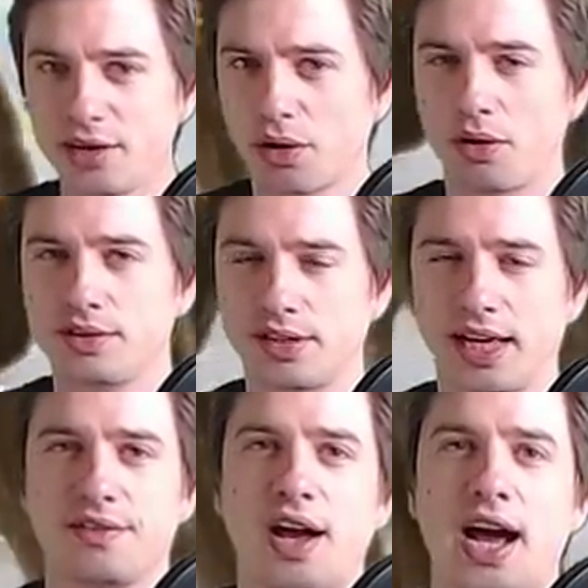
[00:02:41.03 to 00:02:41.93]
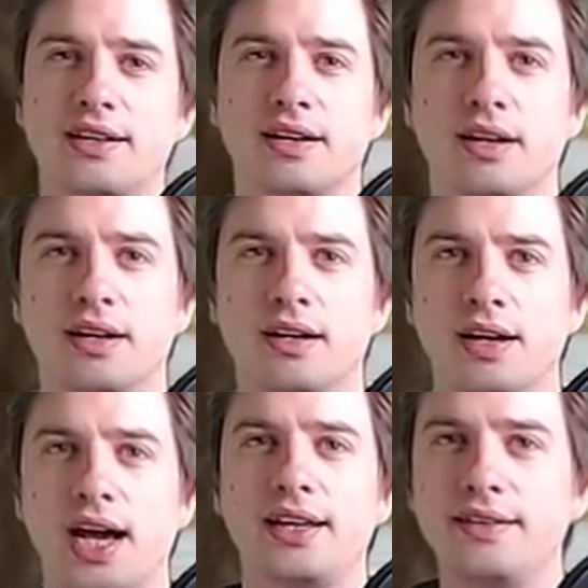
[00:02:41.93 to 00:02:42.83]
rolls like that,
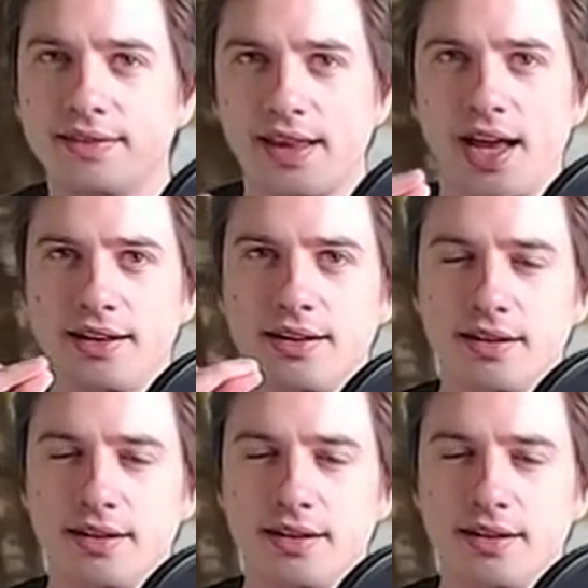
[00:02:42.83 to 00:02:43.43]
and he's dead.